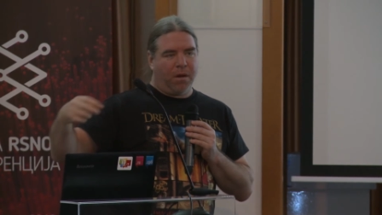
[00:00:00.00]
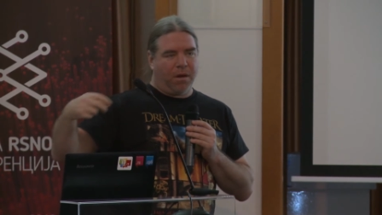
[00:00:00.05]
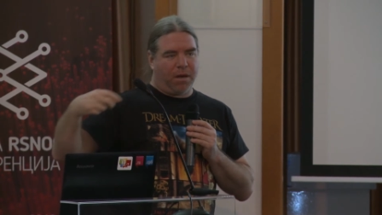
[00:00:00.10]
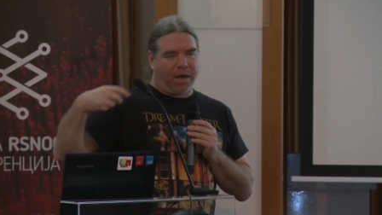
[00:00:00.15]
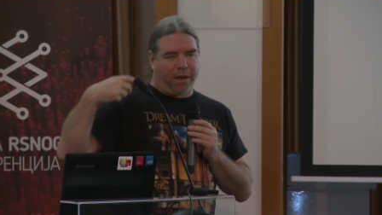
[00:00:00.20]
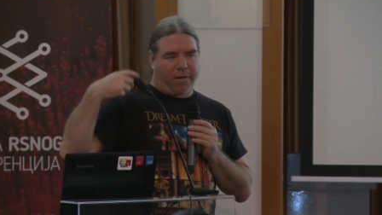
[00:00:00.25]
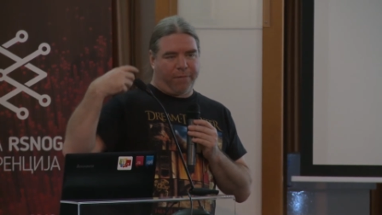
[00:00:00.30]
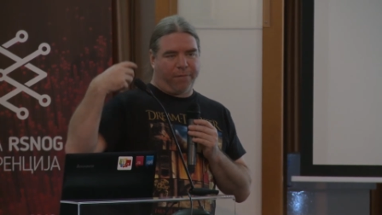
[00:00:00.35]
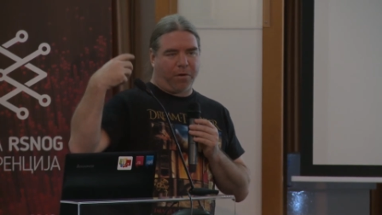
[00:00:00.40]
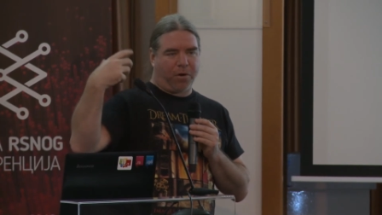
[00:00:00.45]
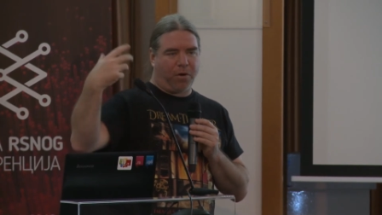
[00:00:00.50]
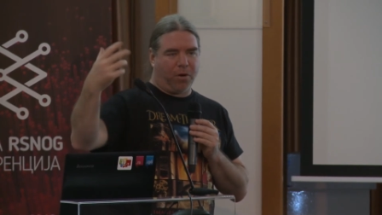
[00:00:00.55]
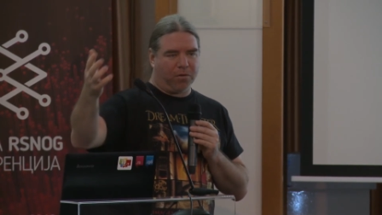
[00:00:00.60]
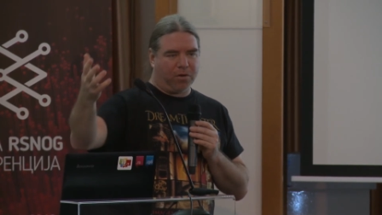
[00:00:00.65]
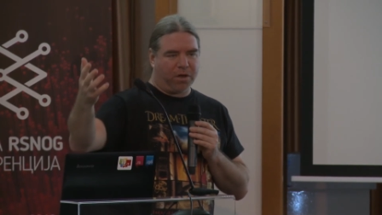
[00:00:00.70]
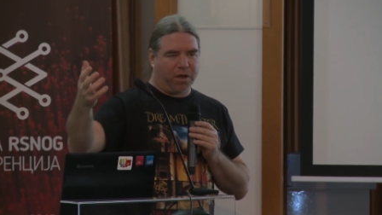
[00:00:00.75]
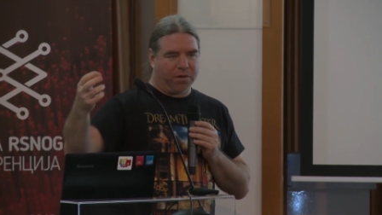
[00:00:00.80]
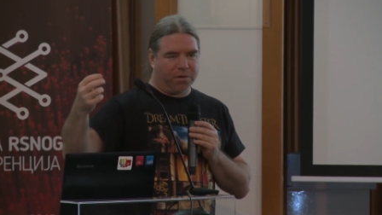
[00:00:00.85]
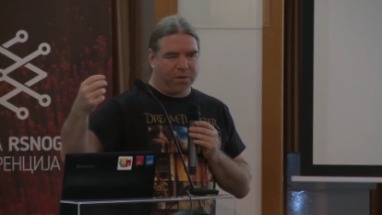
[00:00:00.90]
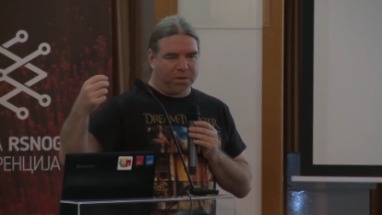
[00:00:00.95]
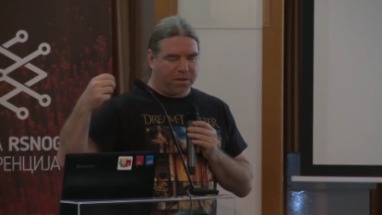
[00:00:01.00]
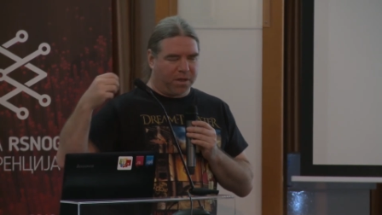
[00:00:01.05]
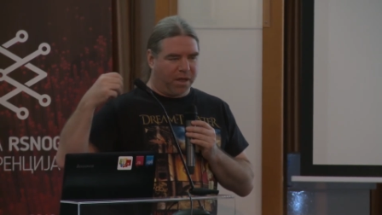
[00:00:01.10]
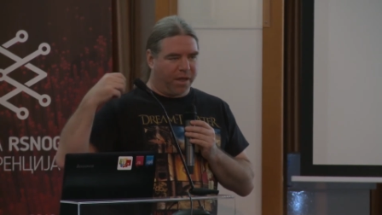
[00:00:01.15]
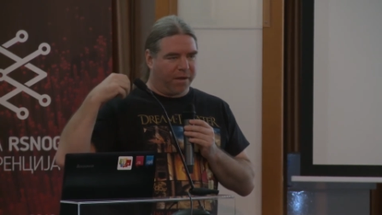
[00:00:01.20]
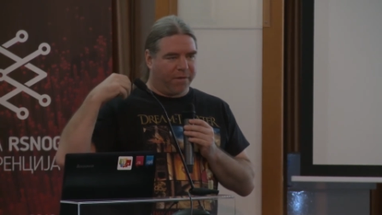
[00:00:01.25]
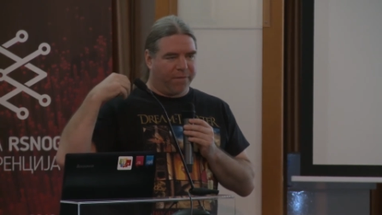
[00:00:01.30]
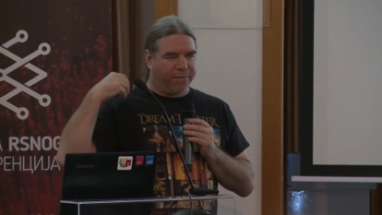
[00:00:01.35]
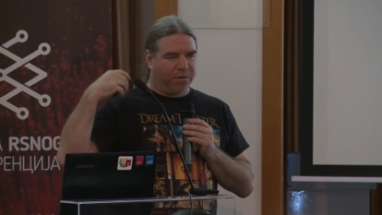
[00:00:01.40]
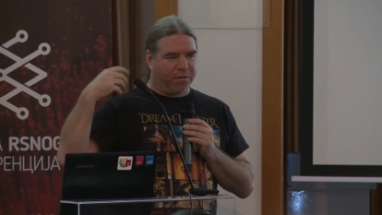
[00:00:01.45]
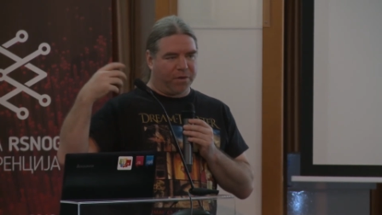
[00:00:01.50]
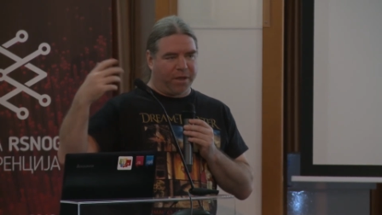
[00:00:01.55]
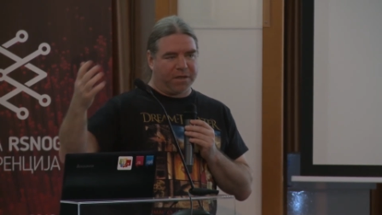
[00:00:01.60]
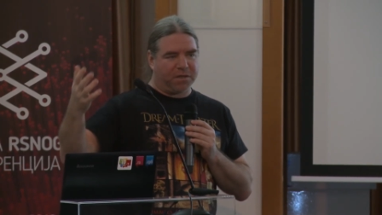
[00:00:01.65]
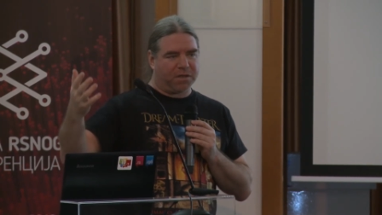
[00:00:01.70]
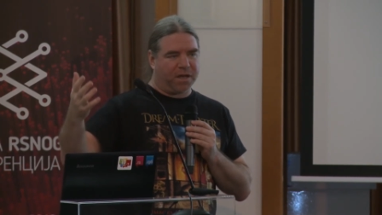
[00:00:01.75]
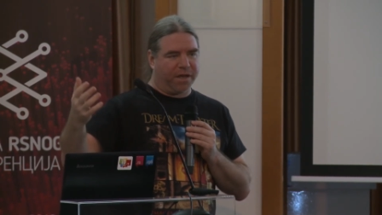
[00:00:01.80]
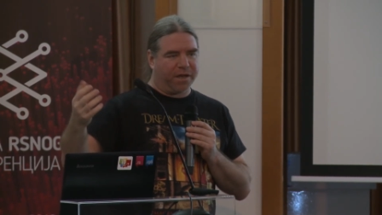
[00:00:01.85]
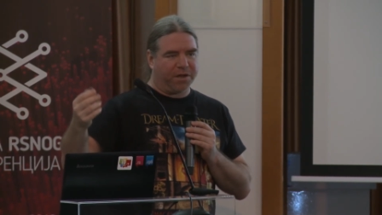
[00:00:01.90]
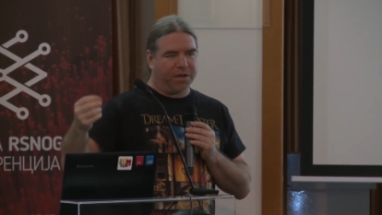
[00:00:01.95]
like for content, like for
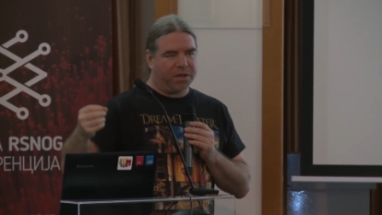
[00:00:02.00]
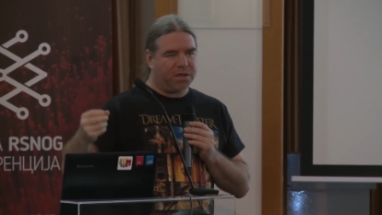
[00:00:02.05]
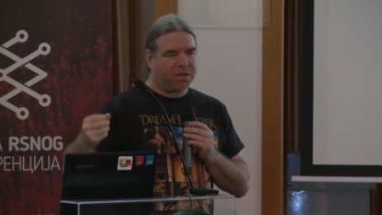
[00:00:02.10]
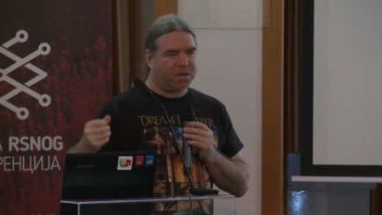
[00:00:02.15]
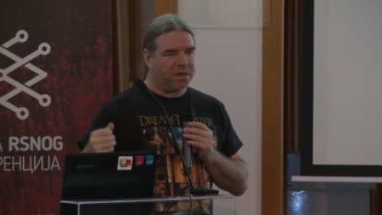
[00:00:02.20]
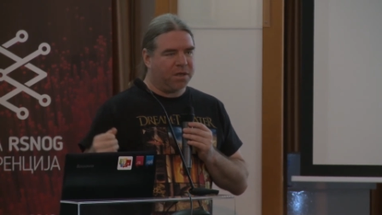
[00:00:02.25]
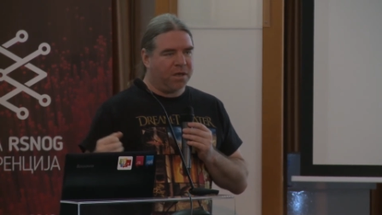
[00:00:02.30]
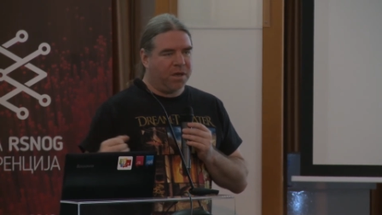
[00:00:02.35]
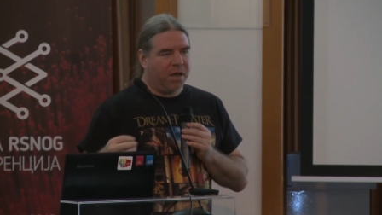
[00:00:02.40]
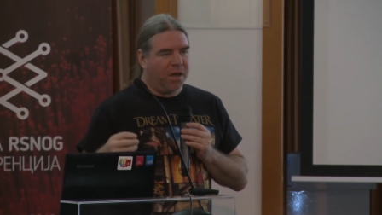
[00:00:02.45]
things like this.